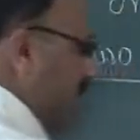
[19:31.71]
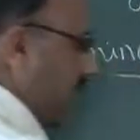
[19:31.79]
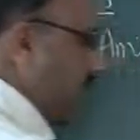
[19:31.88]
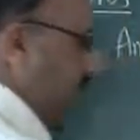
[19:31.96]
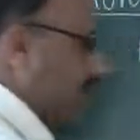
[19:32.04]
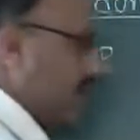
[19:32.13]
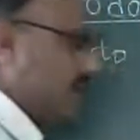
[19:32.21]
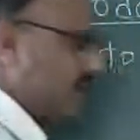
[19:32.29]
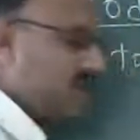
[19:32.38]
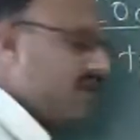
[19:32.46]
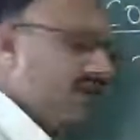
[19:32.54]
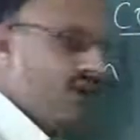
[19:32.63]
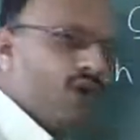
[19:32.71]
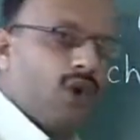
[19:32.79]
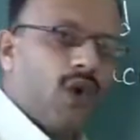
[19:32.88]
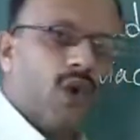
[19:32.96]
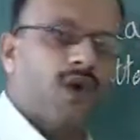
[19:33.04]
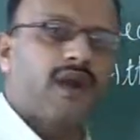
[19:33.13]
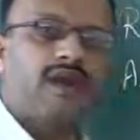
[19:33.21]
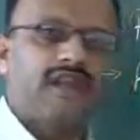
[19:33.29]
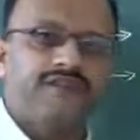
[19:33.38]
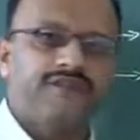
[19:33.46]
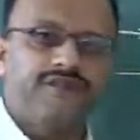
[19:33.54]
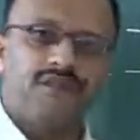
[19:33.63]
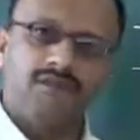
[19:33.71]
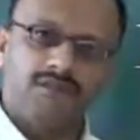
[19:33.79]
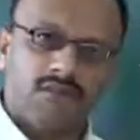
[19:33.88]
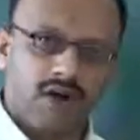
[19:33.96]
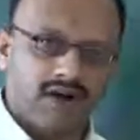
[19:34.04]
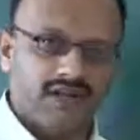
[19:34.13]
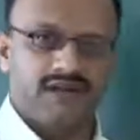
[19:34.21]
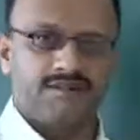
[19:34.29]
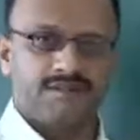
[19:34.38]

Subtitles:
called clover leaf model,